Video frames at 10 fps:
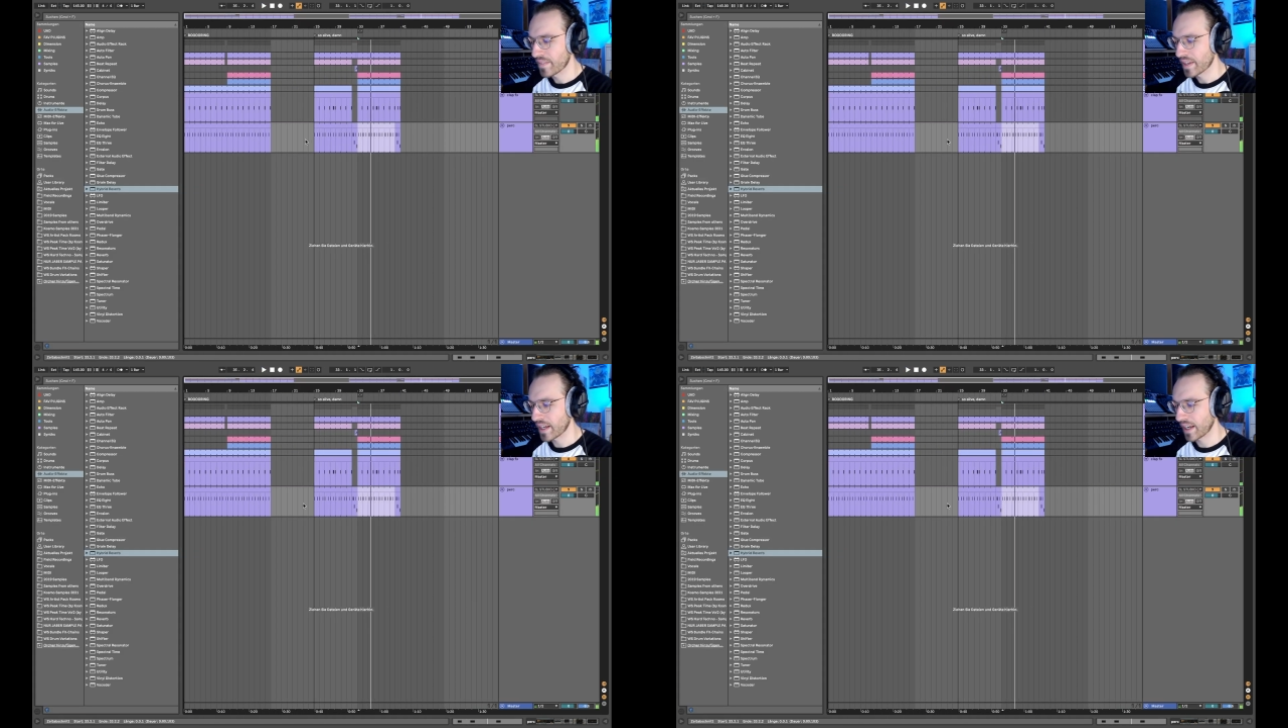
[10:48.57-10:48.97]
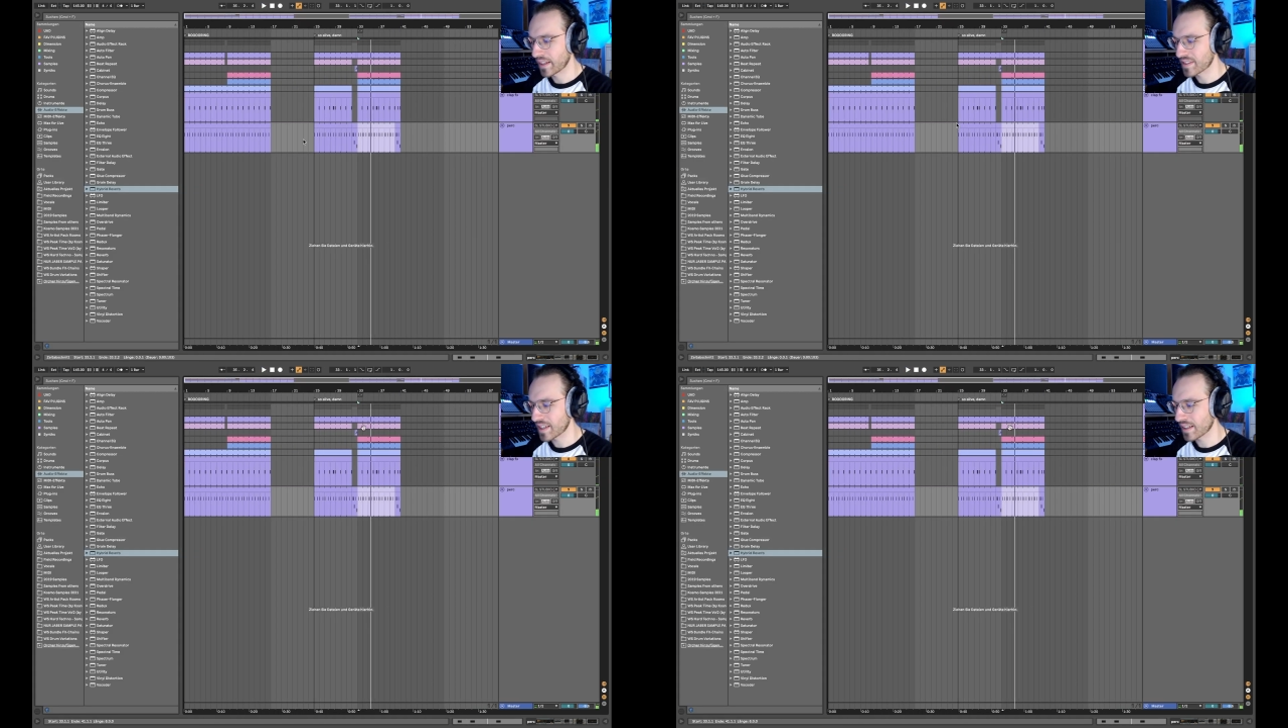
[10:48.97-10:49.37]
And
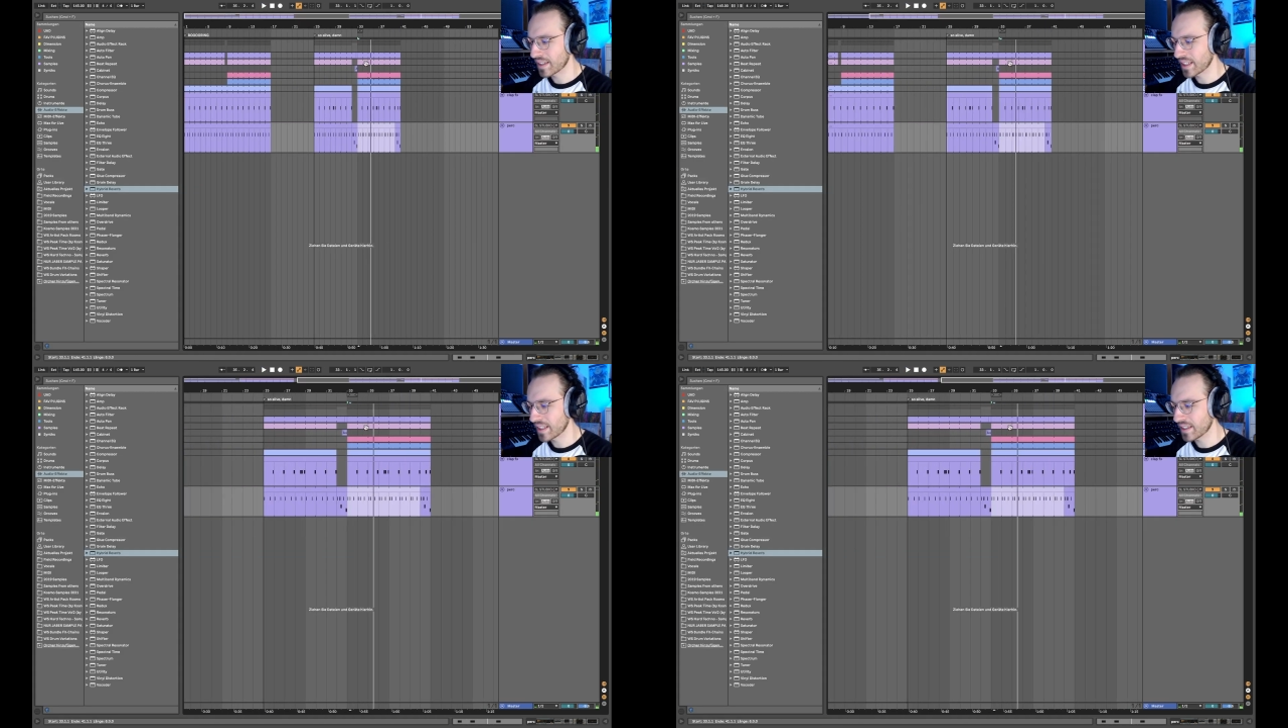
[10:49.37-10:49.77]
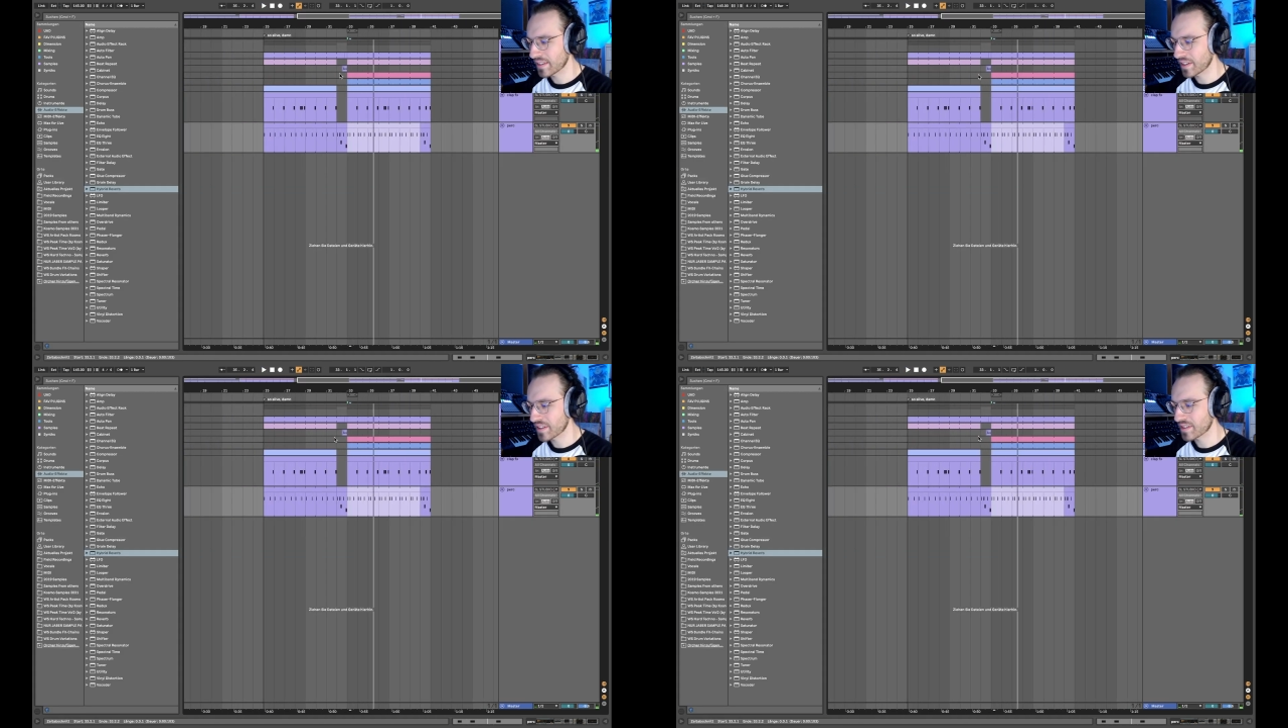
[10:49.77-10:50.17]
suddenly
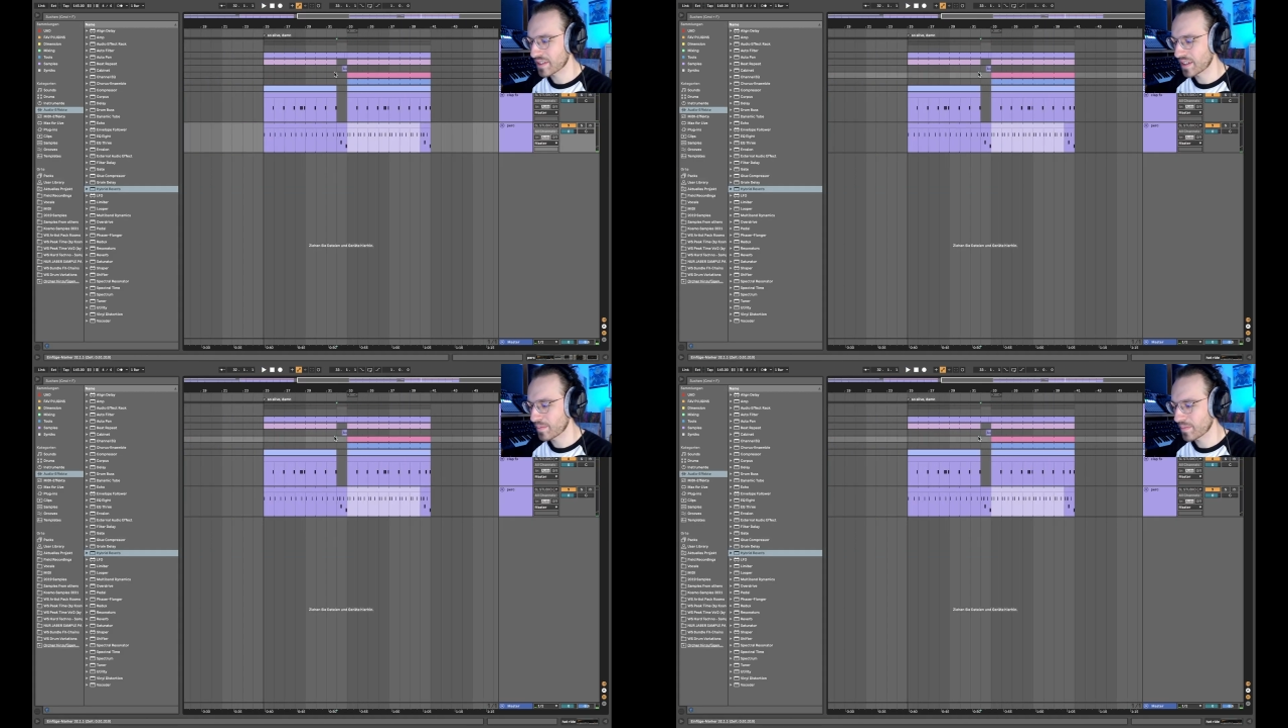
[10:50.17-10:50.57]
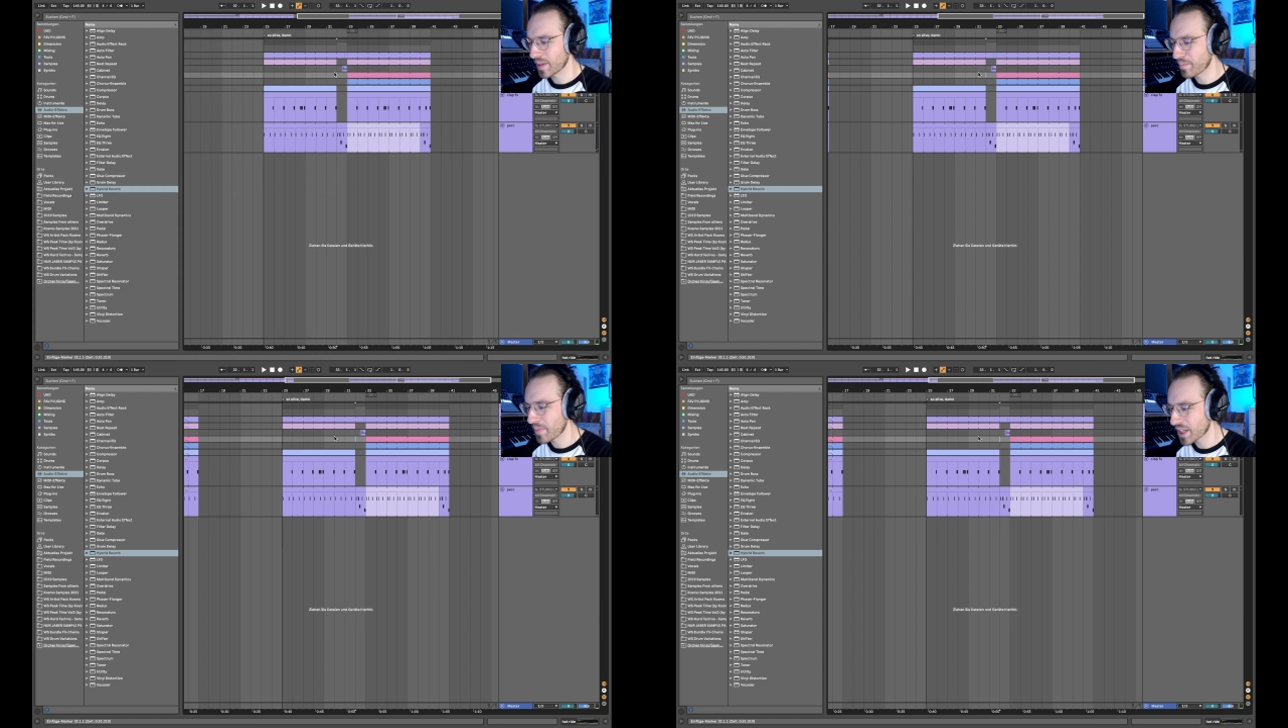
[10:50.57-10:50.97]
there's
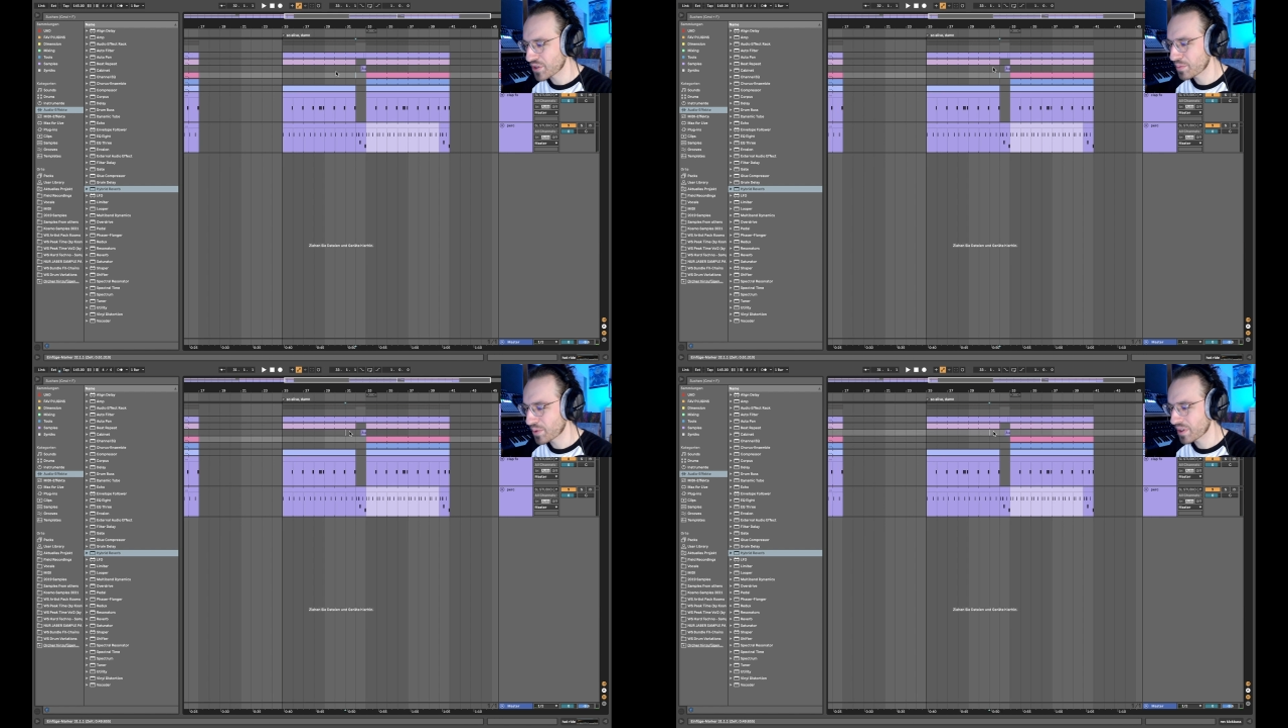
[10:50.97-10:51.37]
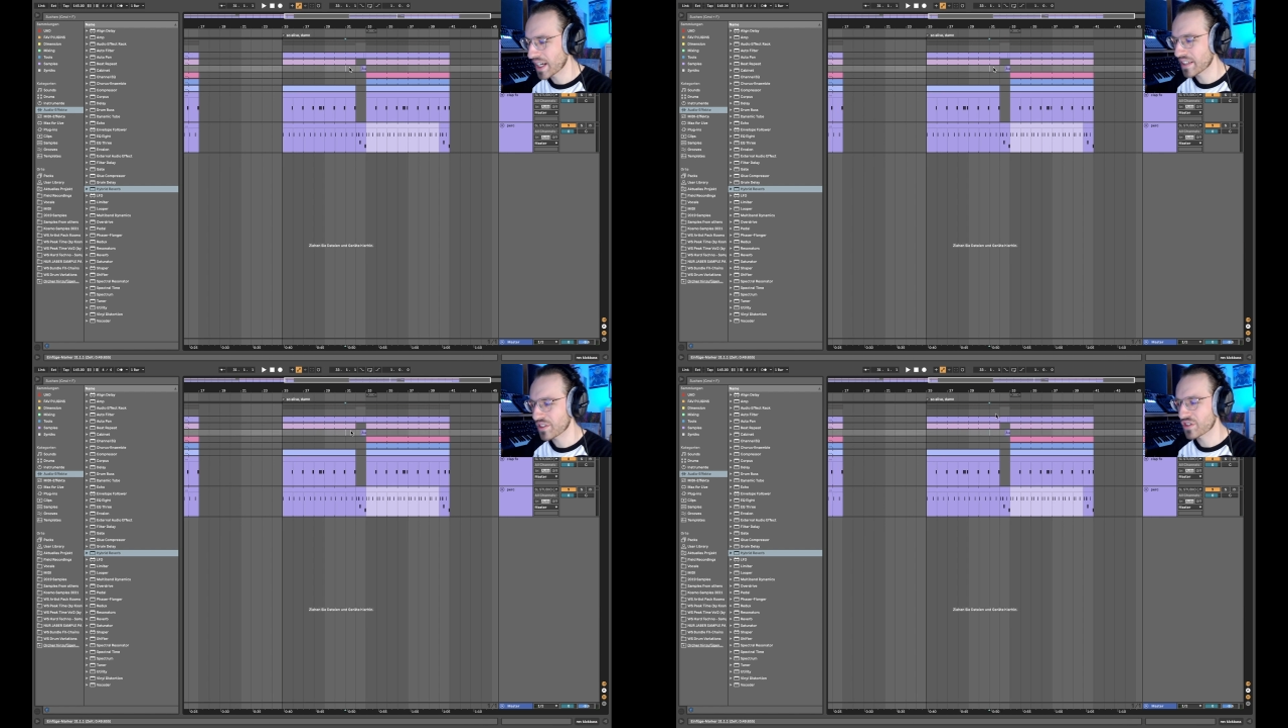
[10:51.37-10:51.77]
much more
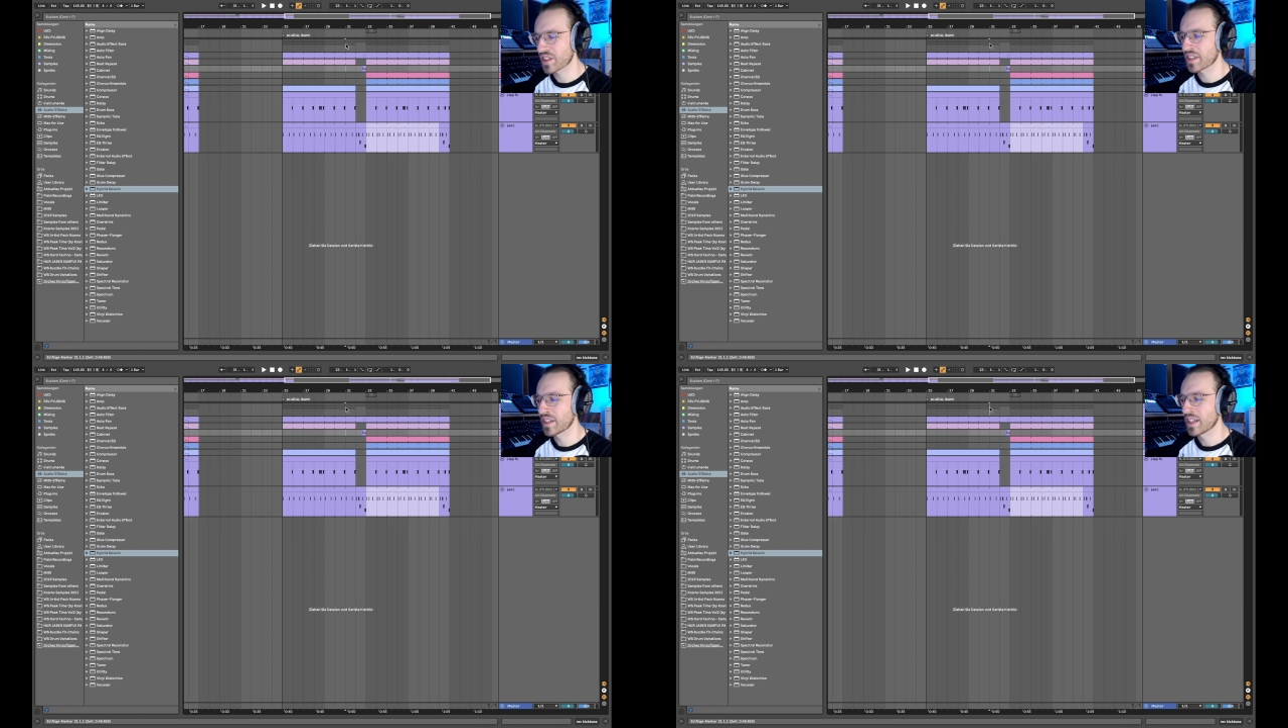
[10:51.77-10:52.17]
energy